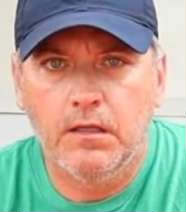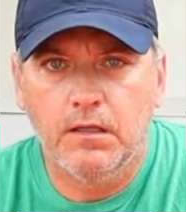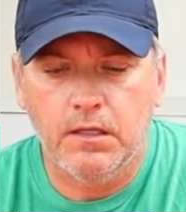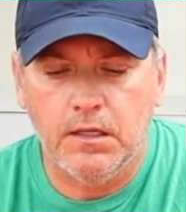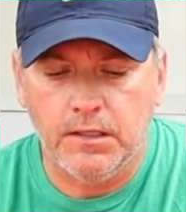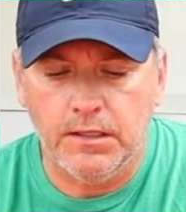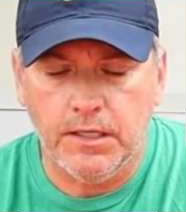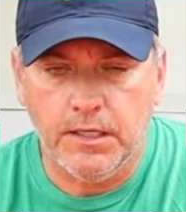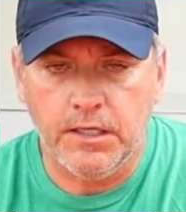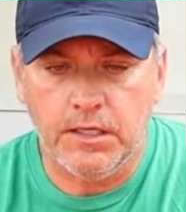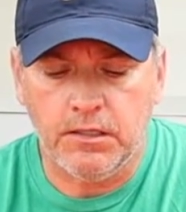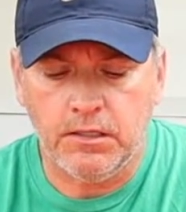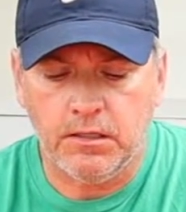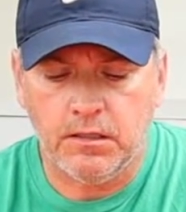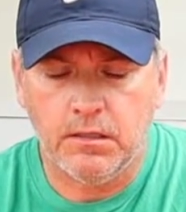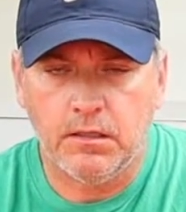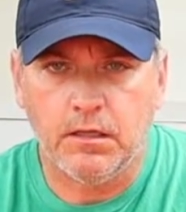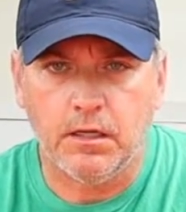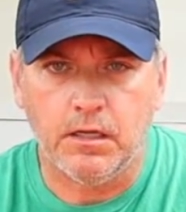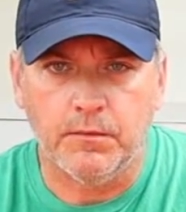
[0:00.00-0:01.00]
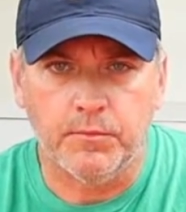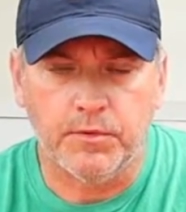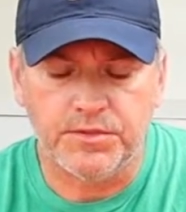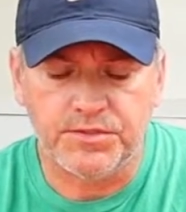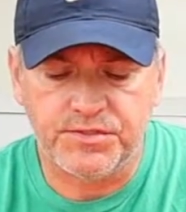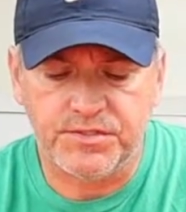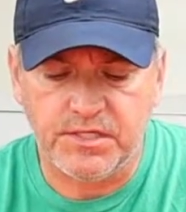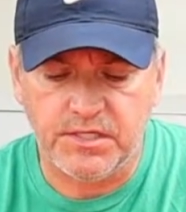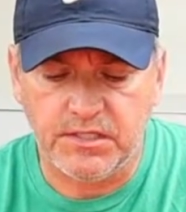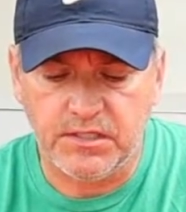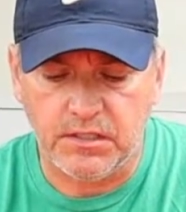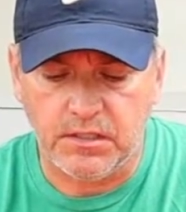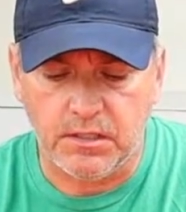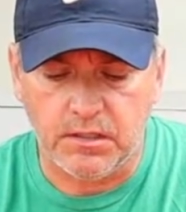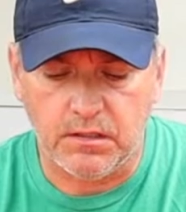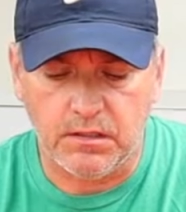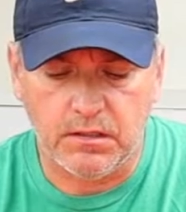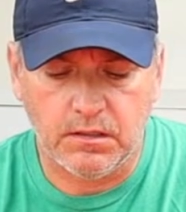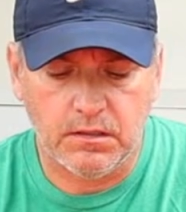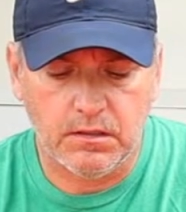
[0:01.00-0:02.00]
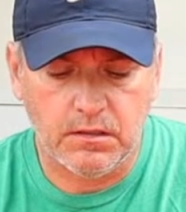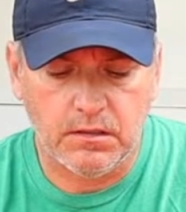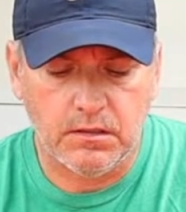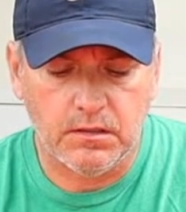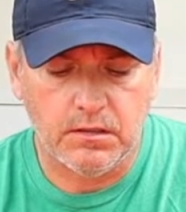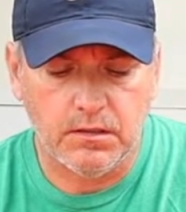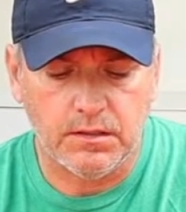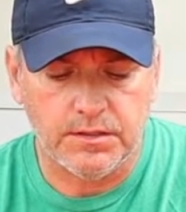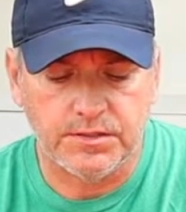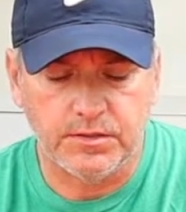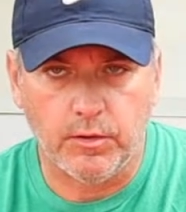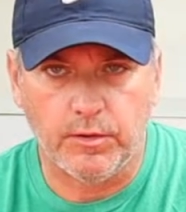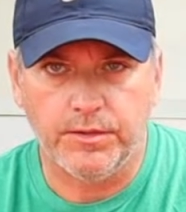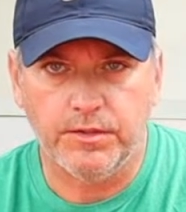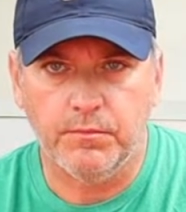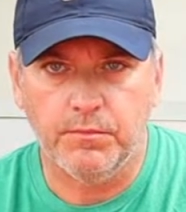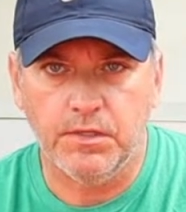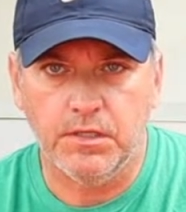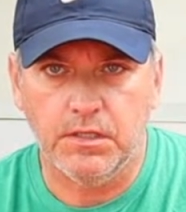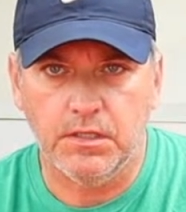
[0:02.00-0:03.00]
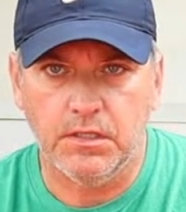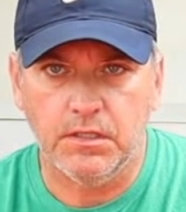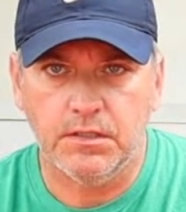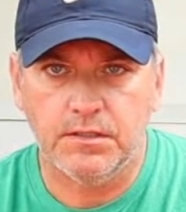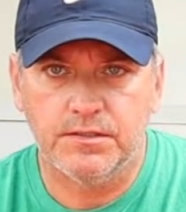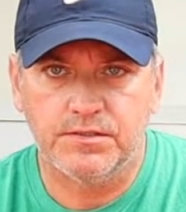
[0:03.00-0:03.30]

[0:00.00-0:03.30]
in any emergency kit, is going to be